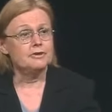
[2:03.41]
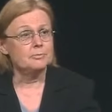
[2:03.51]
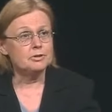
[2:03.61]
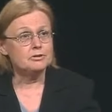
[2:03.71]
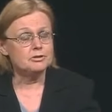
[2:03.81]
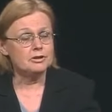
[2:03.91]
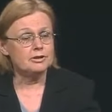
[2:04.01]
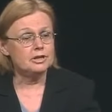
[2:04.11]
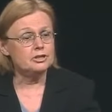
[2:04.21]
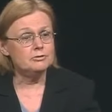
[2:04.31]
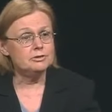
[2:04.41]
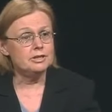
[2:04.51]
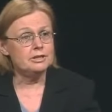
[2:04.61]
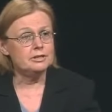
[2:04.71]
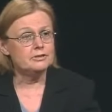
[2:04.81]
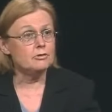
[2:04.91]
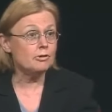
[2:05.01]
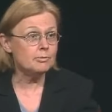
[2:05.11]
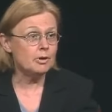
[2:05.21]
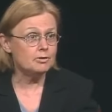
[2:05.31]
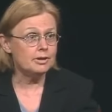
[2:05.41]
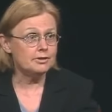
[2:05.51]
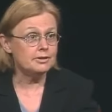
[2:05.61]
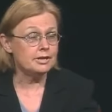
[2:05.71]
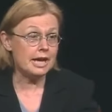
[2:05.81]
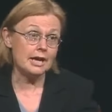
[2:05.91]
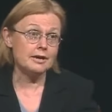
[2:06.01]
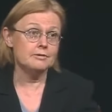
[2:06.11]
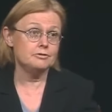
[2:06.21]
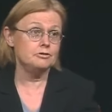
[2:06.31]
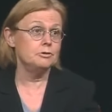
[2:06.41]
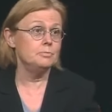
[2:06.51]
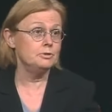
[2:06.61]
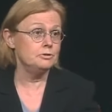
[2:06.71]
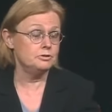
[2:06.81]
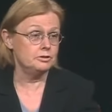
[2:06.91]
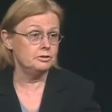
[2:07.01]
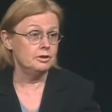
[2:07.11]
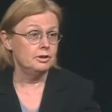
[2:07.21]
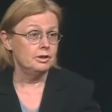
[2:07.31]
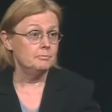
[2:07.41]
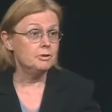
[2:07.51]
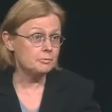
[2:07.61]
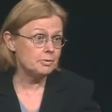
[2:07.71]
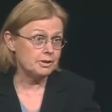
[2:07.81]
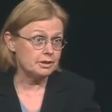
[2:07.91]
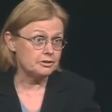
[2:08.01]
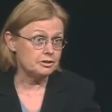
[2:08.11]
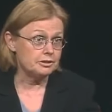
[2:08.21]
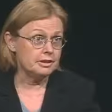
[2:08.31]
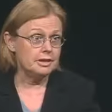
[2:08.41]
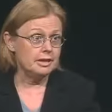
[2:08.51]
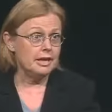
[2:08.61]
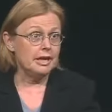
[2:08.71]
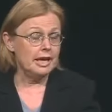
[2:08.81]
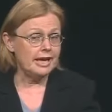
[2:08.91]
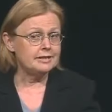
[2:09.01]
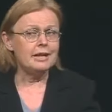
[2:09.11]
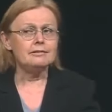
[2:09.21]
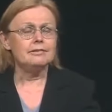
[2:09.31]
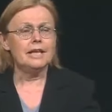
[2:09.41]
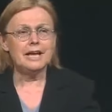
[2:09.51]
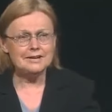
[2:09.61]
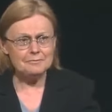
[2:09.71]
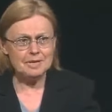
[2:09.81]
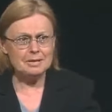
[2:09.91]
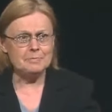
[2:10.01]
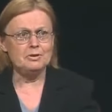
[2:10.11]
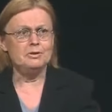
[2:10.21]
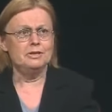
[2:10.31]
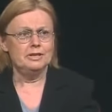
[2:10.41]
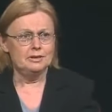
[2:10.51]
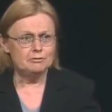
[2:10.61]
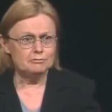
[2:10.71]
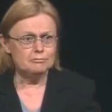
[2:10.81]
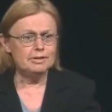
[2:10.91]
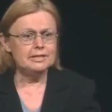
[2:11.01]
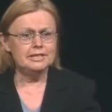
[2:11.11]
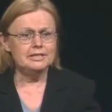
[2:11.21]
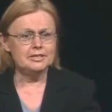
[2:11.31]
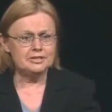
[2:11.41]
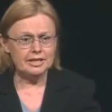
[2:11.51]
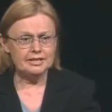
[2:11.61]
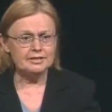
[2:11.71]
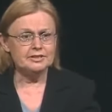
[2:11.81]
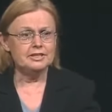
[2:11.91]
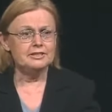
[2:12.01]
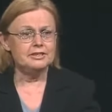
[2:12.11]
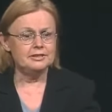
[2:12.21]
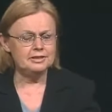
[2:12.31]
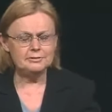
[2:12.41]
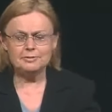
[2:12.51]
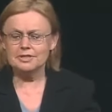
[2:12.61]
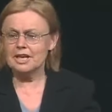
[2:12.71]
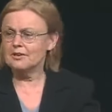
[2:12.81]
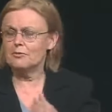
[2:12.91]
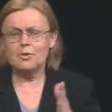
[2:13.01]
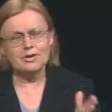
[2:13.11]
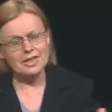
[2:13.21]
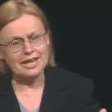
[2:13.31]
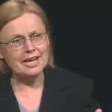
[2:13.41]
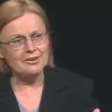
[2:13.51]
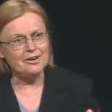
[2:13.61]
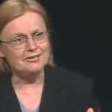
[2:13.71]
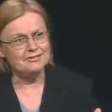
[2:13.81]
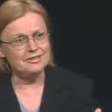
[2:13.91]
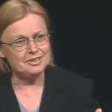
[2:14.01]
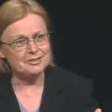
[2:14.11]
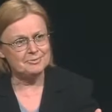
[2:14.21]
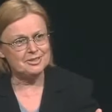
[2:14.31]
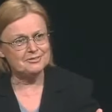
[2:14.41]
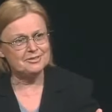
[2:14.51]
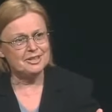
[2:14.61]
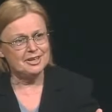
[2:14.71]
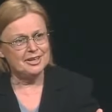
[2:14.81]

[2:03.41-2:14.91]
farmers started using this hormone on their cows to boost milk production. And a lot of people really decided that th this was kind of where they got off in terms of,